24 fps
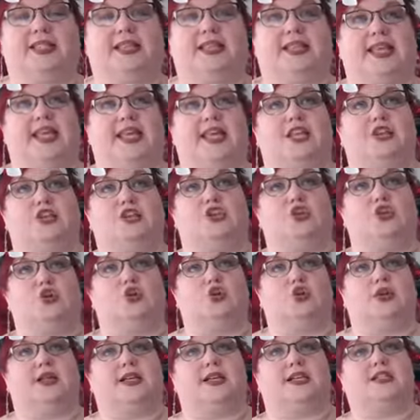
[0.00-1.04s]
again,
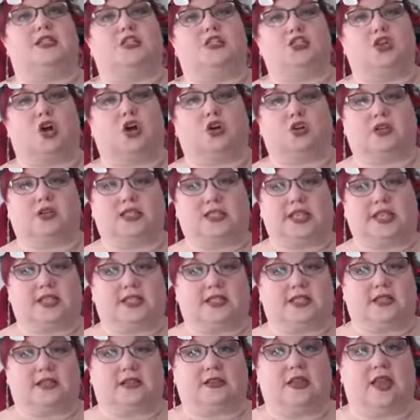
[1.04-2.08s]
Yule is a dark
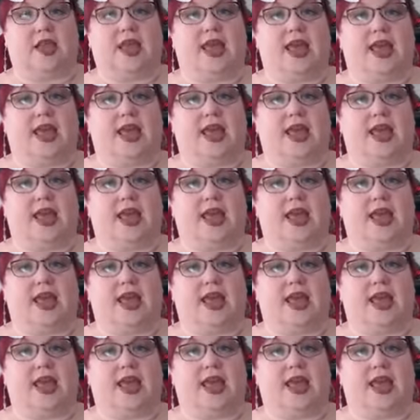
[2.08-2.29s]
season